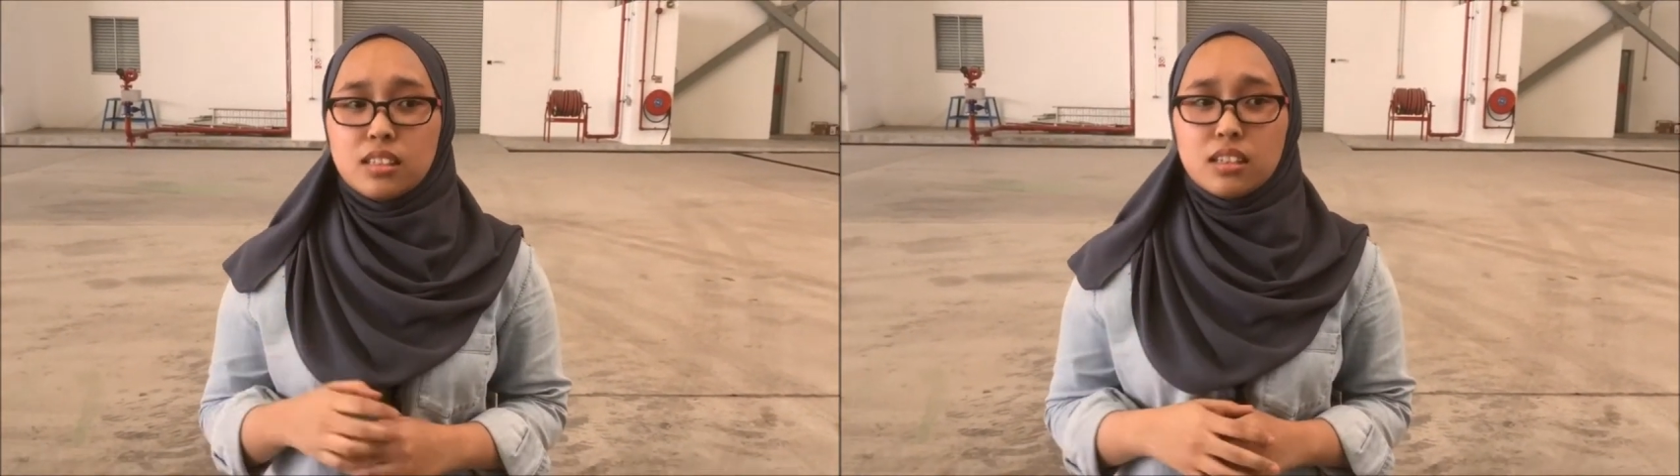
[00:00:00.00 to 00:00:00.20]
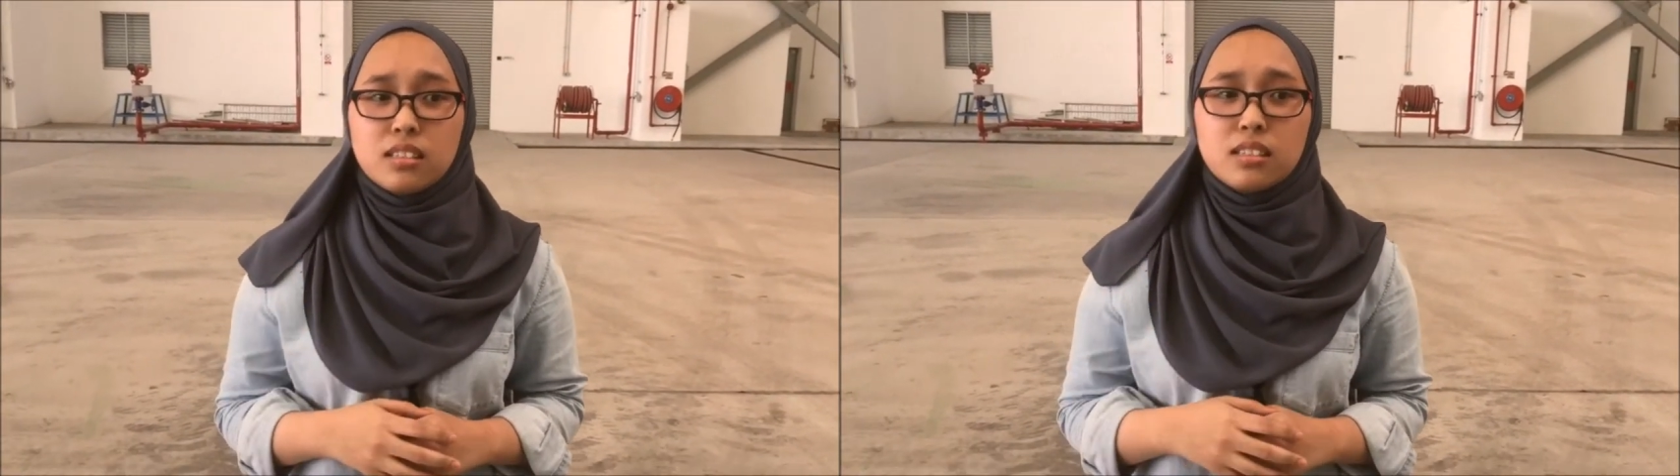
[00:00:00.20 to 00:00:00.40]

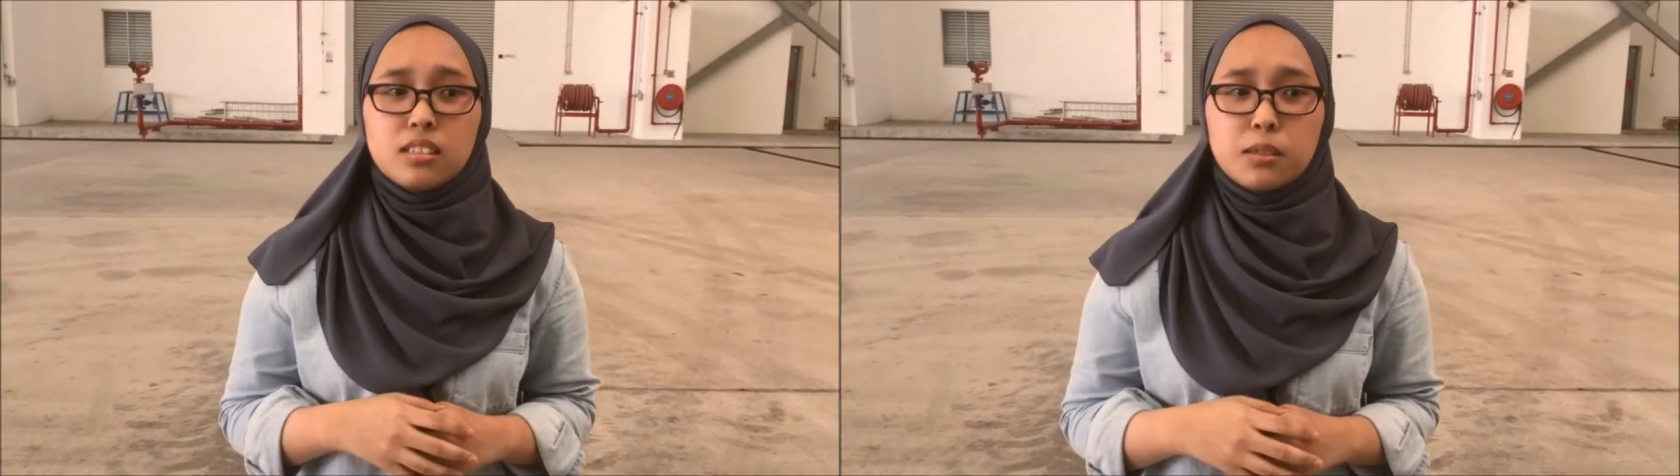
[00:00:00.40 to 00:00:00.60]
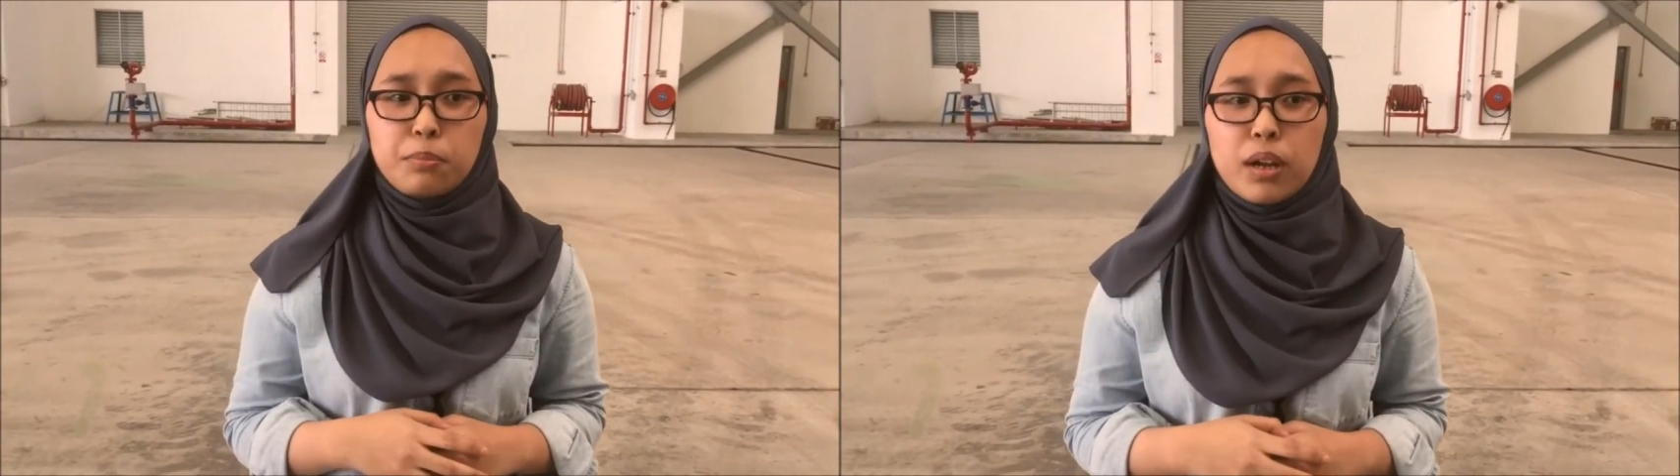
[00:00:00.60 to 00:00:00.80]
the
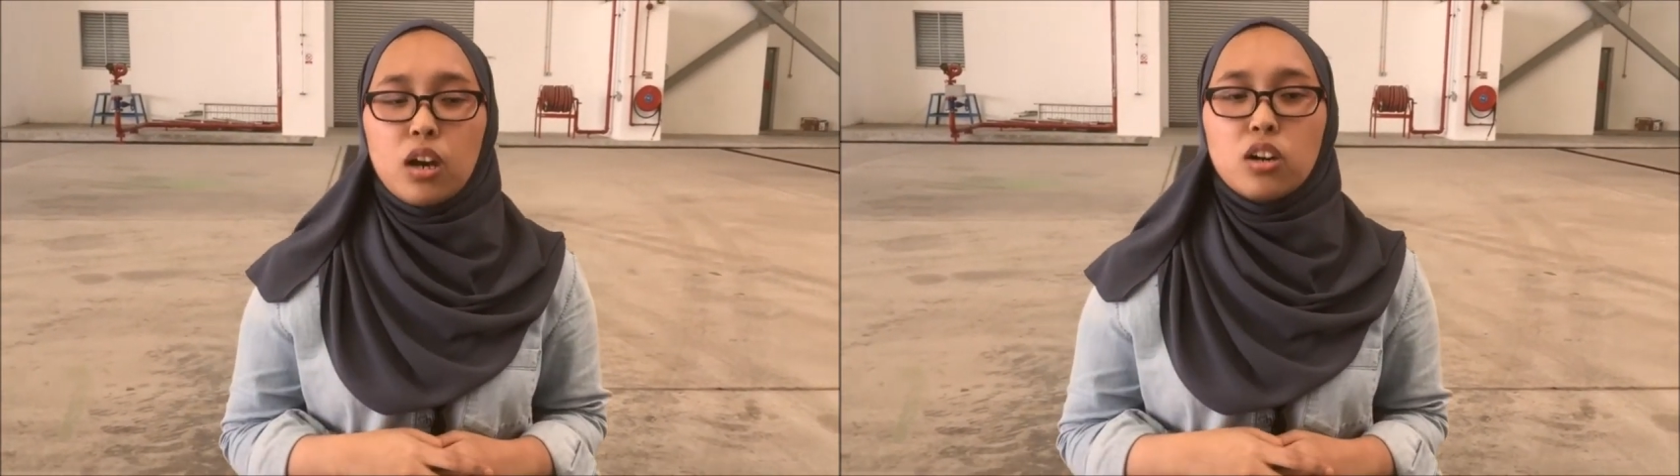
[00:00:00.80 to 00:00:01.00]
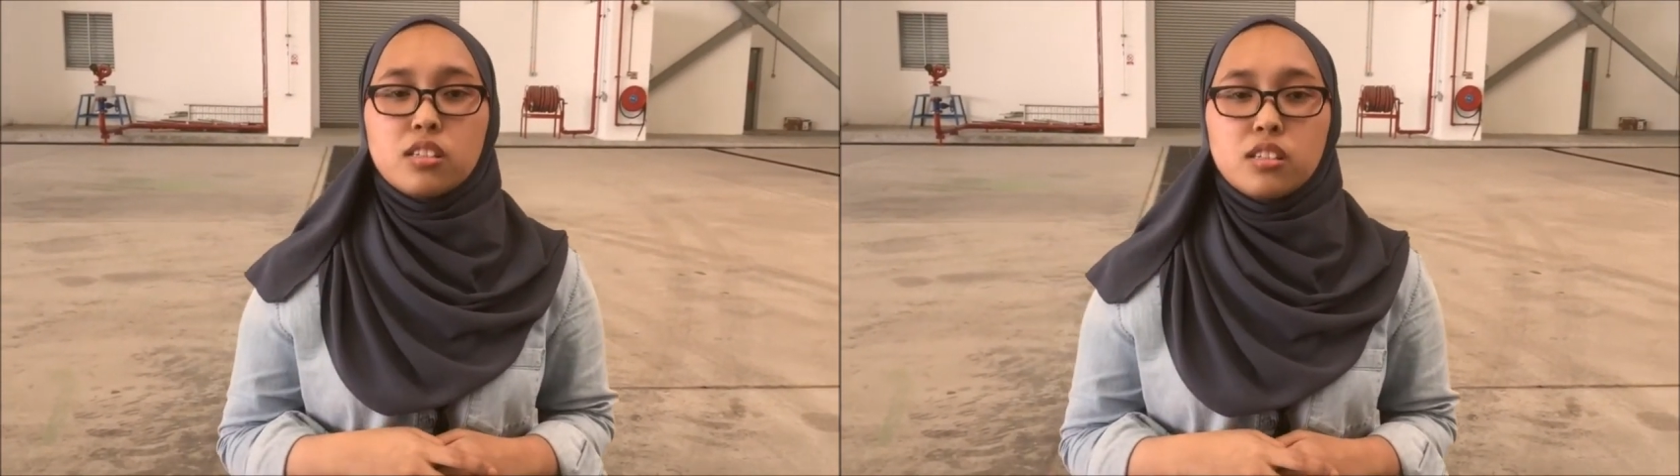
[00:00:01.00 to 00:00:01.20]
supply of